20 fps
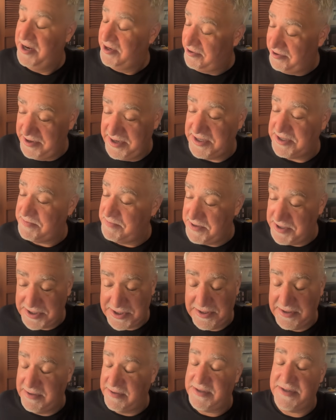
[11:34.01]

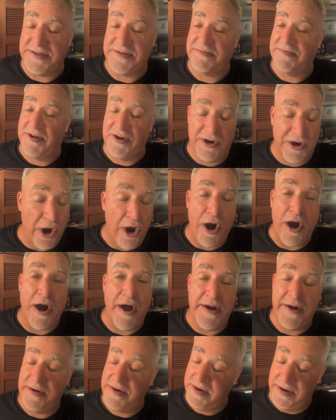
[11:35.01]
transmission just
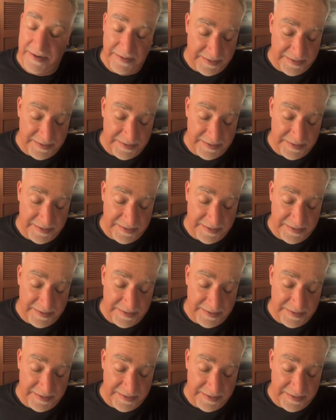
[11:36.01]
gone,